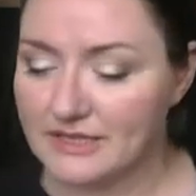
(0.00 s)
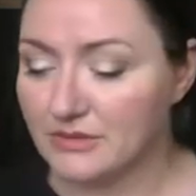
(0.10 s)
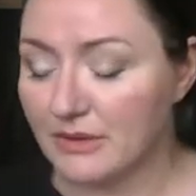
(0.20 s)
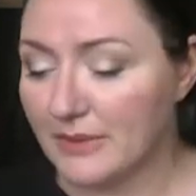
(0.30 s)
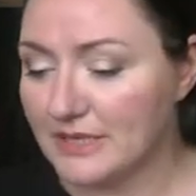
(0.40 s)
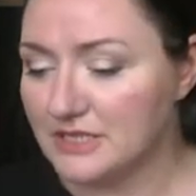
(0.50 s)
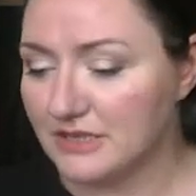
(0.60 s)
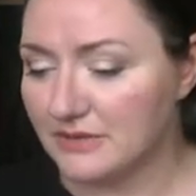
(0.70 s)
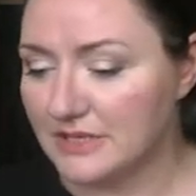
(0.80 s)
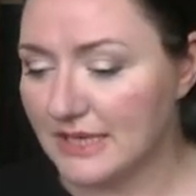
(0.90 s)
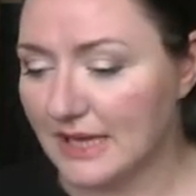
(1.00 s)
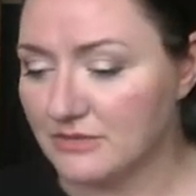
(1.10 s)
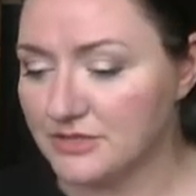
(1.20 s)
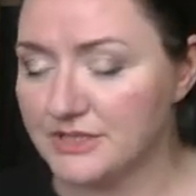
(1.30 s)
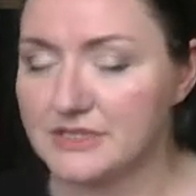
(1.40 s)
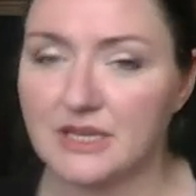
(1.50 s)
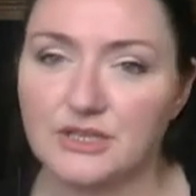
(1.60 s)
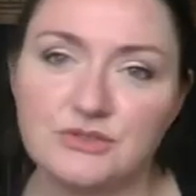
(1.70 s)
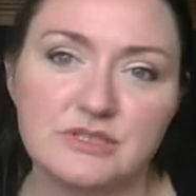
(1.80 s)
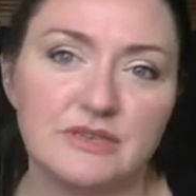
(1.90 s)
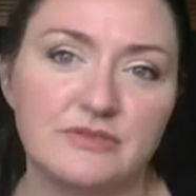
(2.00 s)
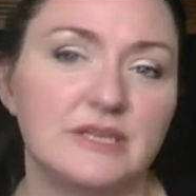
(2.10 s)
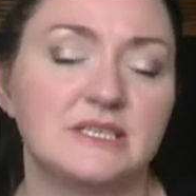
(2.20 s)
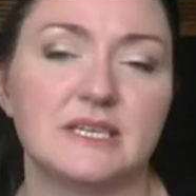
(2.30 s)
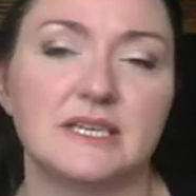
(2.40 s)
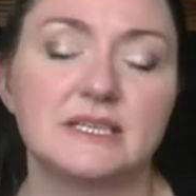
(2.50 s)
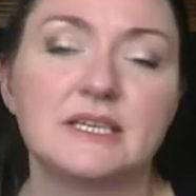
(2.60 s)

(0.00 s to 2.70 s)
So I went to the Aveda counter because I use the Aveda